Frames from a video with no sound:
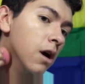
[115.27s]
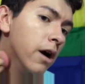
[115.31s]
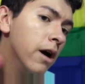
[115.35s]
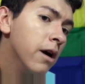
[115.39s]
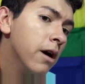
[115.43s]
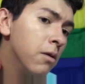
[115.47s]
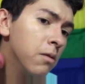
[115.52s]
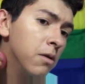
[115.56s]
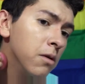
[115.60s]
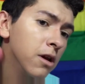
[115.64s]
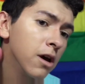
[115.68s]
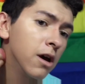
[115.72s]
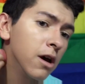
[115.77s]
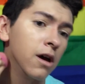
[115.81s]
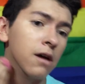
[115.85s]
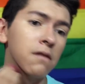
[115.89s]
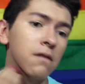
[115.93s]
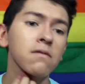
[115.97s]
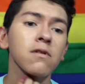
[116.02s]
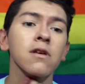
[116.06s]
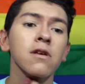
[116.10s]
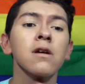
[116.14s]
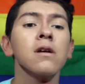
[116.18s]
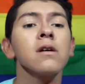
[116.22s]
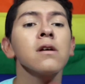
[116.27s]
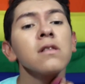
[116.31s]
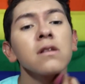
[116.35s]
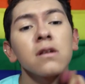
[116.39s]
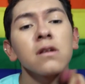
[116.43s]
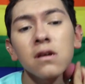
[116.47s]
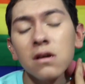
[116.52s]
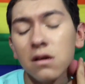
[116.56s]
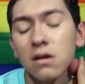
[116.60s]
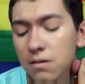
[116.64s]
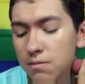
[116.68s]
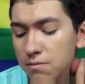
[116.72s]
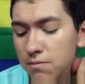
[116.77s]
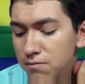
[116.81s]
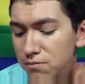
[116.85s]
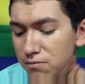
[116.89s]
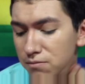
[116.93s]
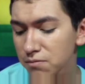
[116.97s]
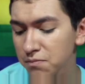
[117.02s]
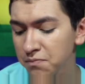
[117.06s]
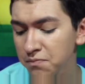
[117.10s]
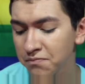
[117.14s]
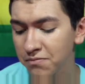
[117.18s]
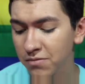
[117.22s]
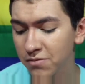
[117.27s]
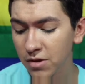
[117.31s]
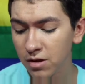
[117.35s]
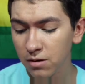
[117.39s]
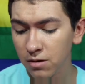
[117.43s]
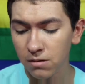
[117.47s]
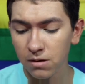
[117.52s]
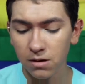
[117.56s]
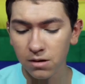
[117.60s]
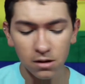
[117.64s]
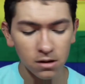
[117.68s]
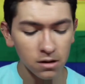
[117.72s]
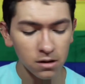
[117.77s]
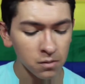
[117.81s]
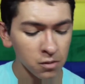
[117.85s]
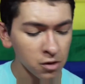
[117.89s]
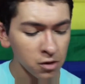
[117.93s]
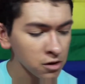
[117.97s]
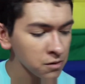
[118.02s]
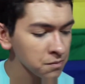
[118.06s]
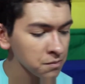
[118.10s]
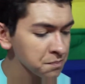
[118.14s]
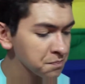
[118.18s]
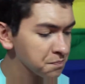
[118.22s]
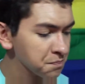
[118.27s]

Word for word: I want to have that. Like, you kidding me?